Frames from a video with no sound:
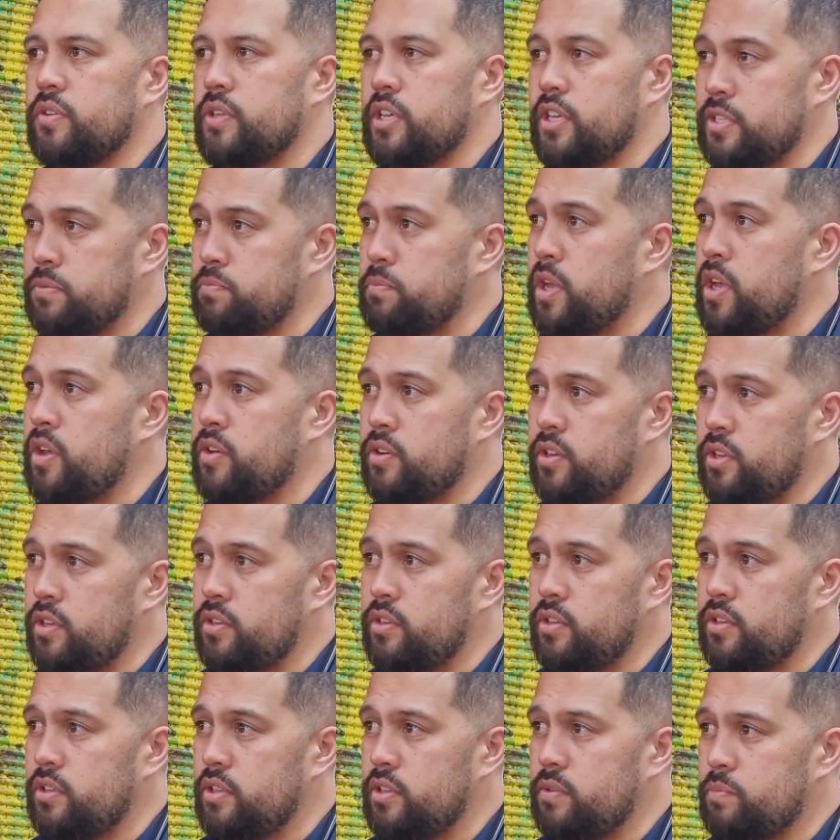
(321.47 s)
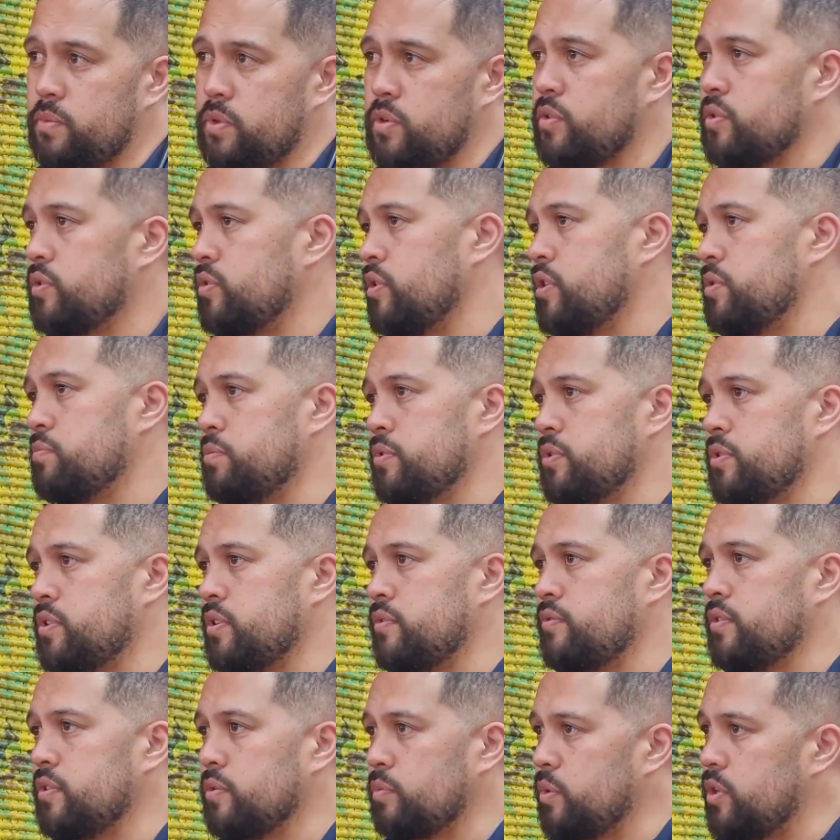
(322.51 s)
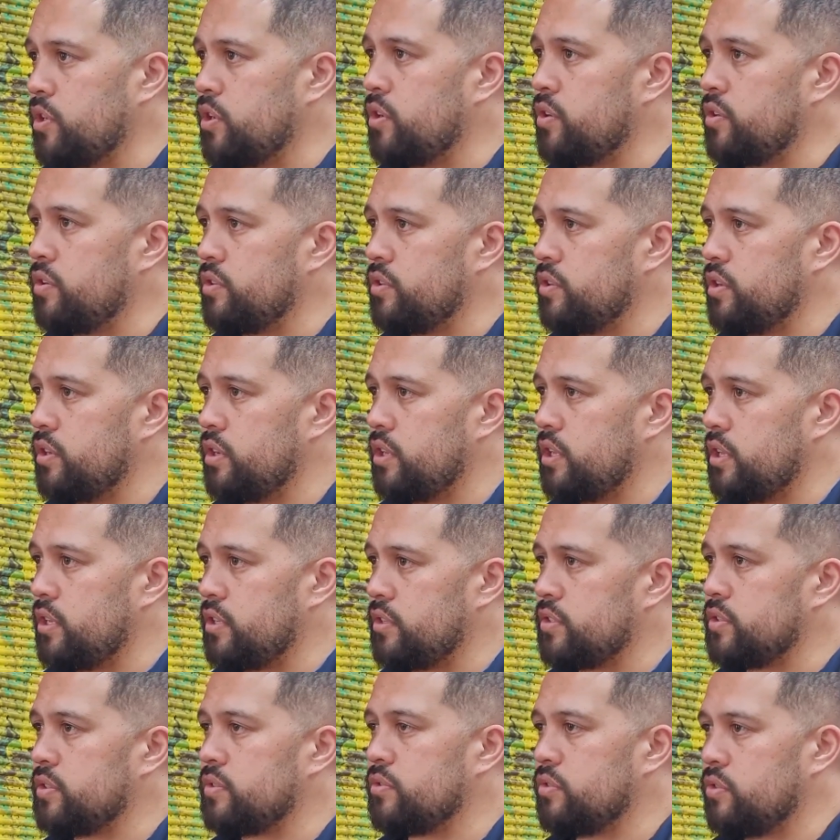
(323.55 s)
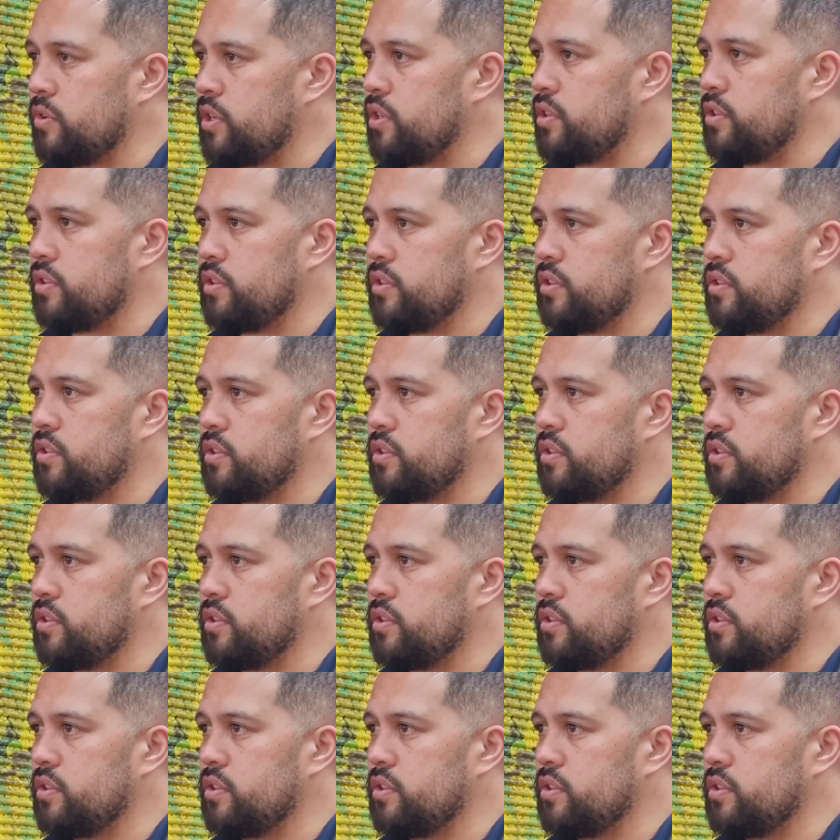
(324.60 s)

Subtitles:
as Māori, but also specific, we don't excrete